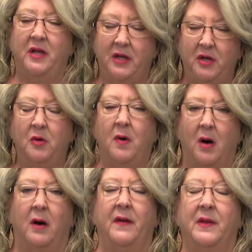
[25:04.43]
you
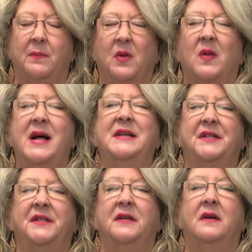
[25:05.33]
are the
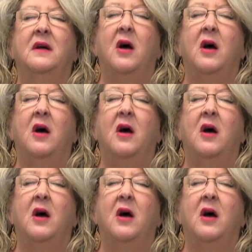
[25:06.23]
blessed